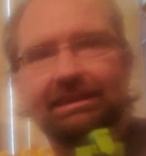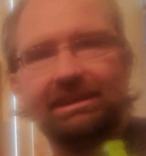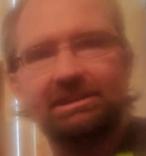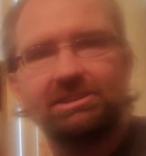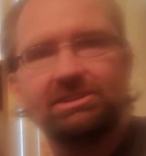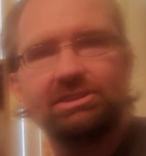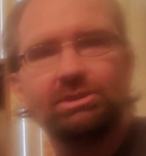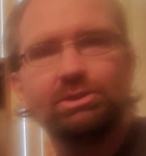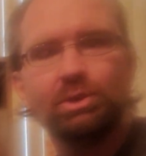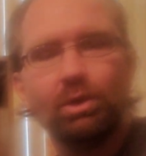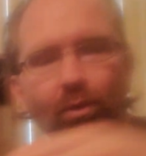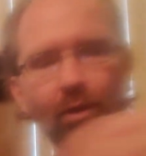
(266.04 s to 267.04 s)
least
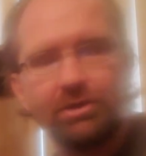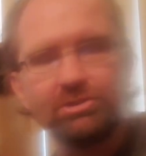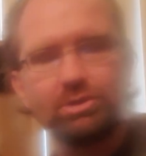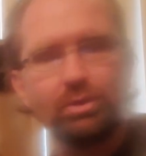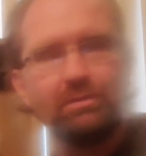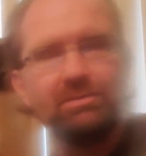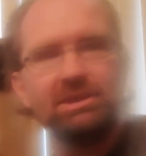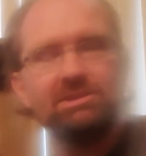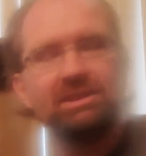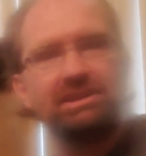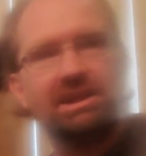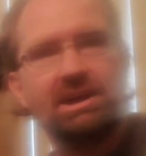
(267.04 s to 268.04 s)
one or two of
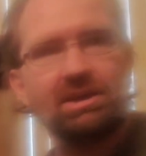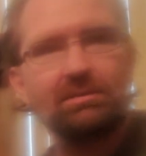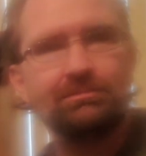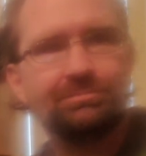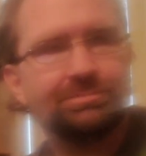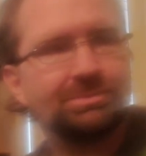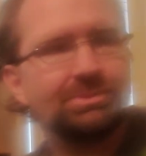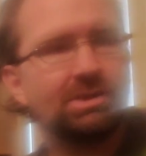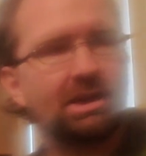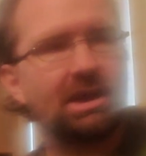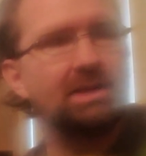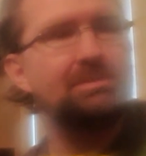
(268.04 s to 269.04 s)
these a year,
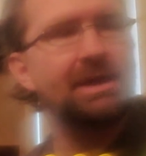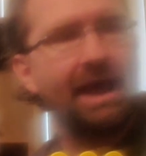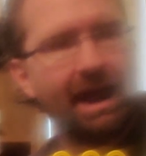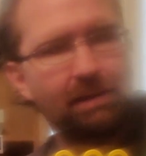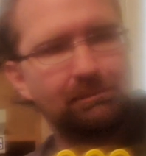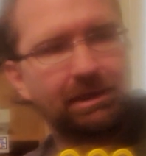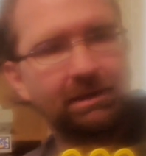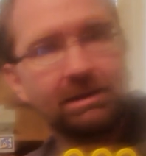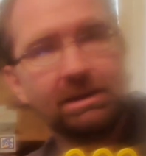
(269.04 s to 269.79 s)
and I'd be happy.